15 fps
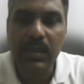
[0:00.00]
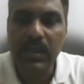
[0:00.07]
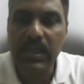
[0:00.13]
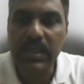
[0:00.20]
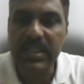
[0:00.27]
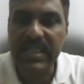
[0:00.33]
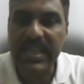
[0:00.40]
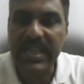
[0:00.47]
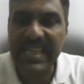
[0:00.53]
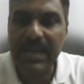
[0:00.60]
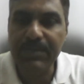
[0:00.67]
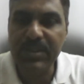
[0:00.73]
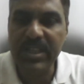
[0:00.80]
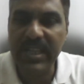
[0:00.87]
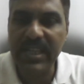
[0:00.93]
In chat,
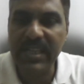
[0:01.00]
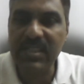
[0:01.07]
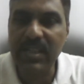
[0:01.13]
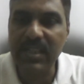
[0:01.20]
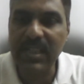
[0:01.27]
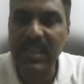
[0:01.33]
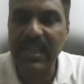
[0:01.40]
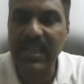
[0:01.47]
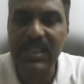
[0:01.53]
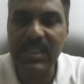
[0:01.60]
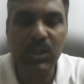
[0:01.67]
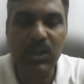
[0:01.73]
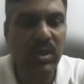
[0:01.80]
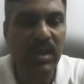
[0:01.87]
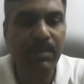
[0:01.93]
I'm sharing certain
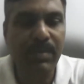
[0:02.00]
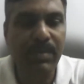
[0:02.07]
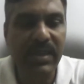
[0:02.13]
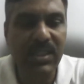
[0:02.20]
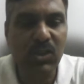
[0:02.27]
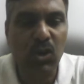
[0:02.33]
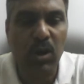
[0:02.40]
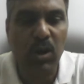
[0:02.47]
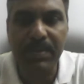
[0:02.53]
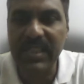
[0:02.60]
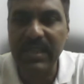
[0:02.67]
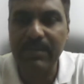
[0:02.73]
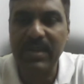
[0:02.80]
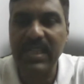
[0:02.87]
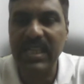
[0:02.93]
links. You can please copy
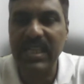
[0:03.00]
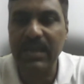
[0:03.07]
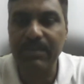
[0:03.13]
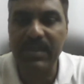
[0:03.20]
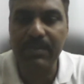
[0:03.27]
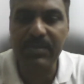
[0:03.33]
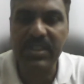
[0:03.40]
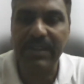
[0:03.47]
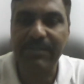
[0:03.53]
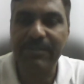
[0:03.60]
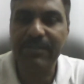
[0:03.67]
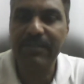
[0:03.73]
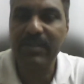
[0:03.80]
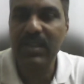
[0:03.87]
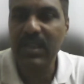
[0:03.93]
them and keep them safe.
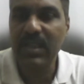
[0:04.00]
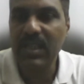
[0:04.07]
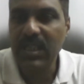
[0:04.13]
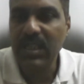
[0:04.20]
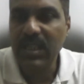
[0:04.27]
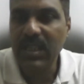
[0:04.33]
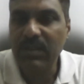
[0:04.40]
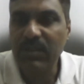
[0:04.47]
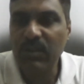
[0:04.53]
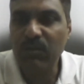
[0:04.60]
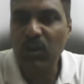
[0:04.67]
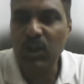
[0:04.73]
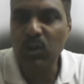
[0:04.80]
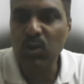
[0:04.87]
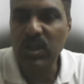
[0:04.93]
If you
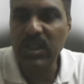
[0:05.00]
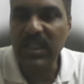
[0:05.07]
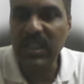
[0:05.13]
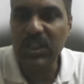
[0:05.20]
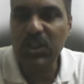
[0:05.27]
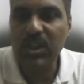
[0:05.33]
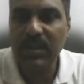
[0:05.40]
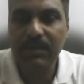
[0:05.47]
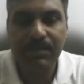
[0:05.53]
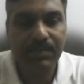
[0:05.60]
want to teach,